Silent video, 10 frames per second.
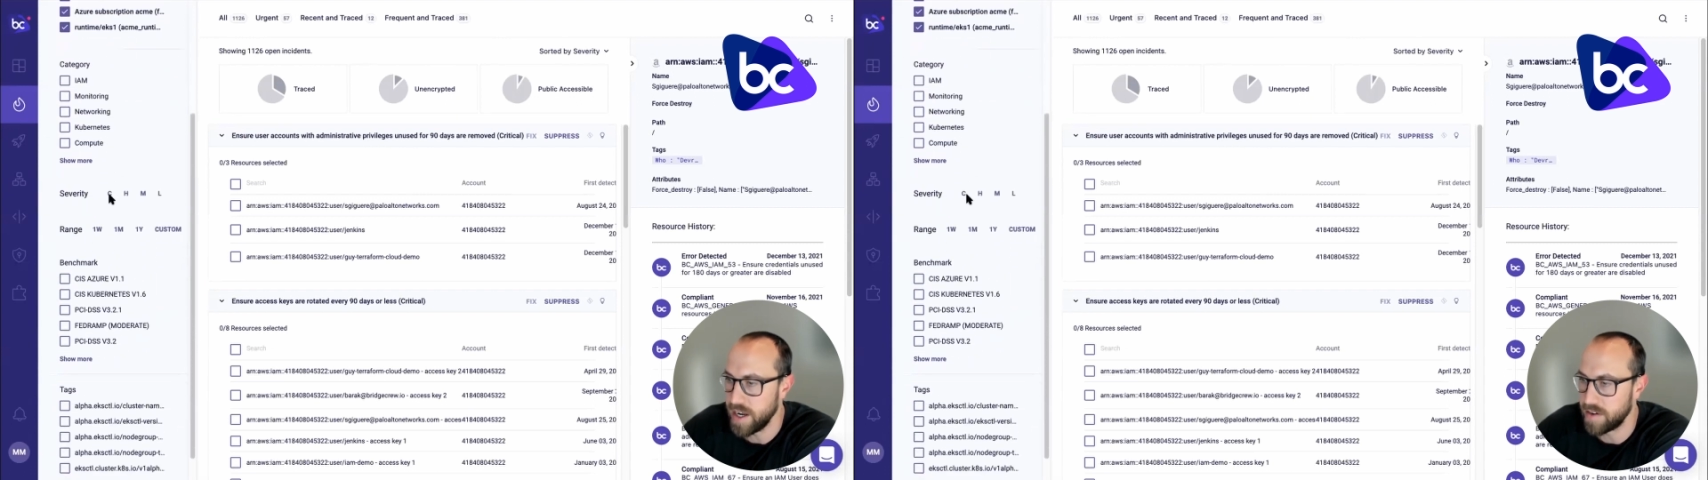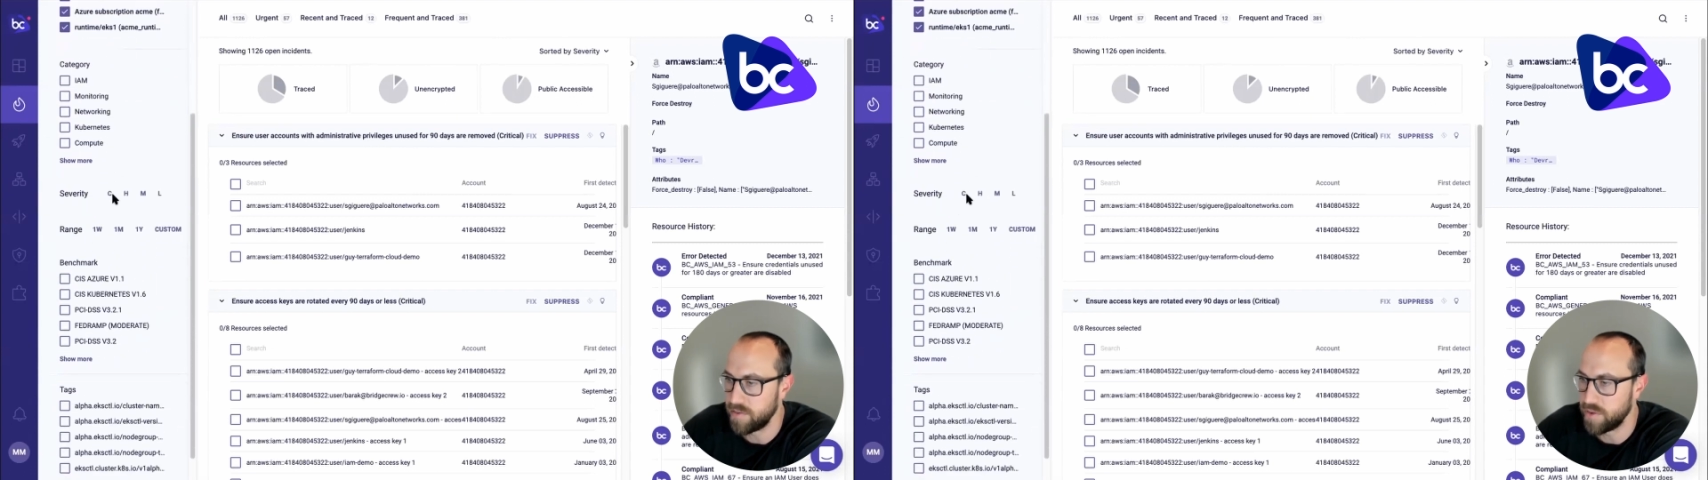
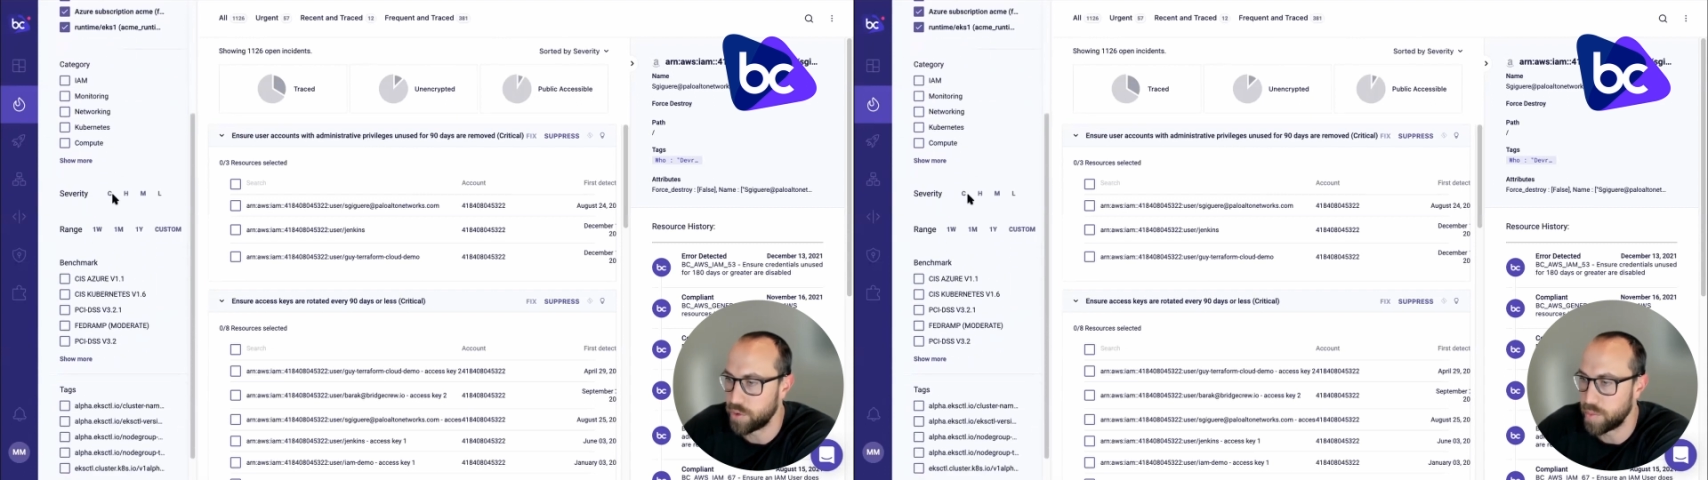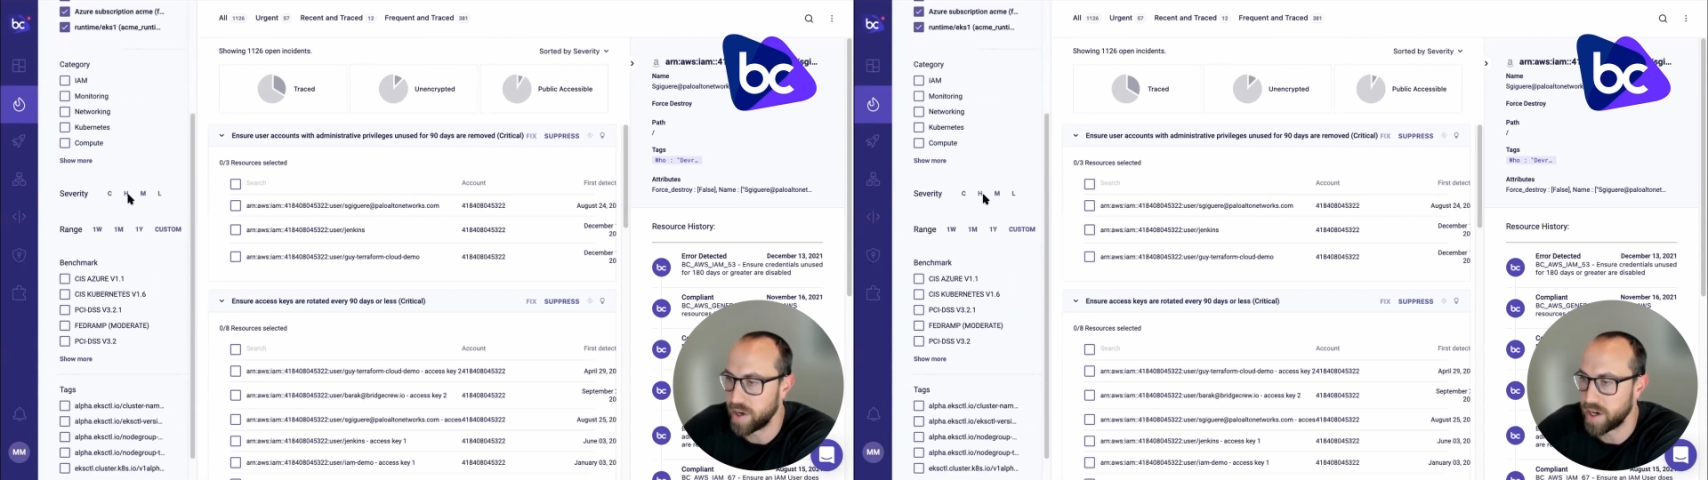I can
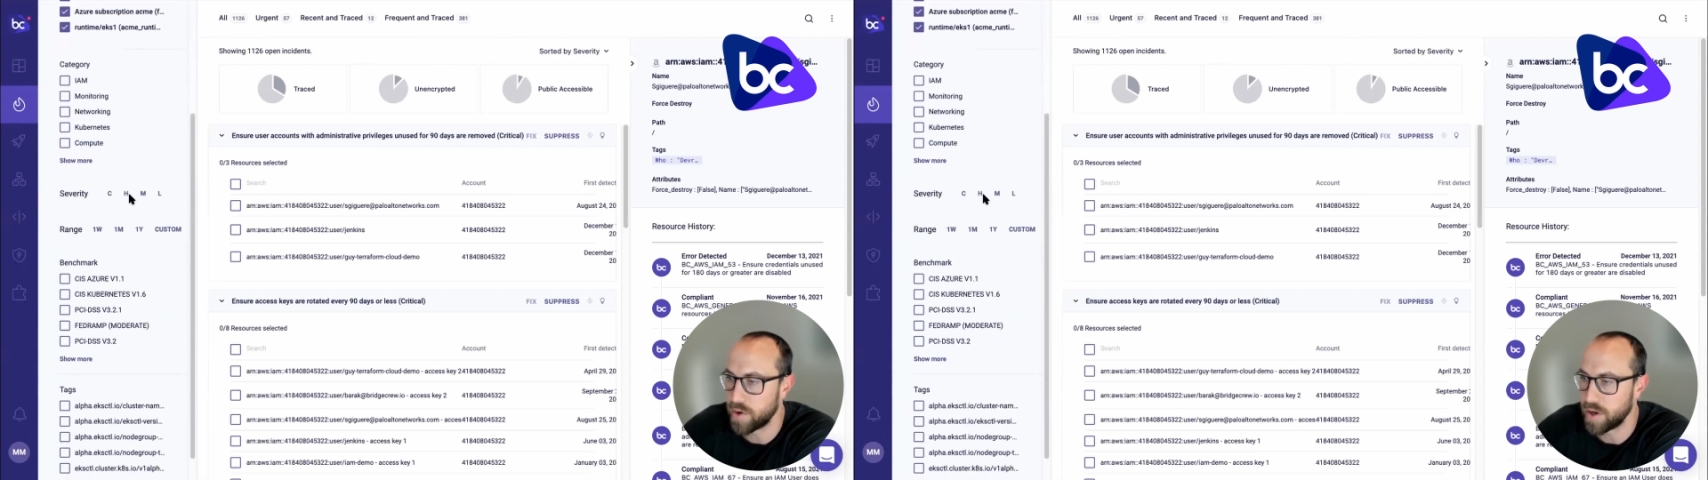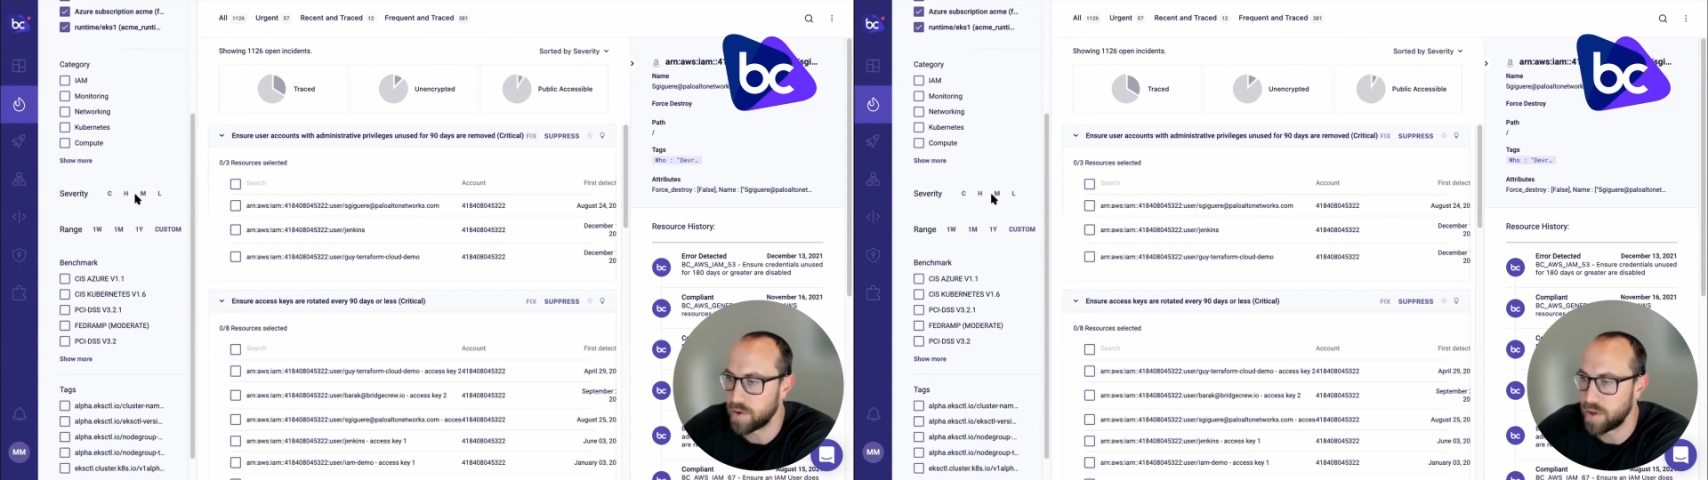filter by critical,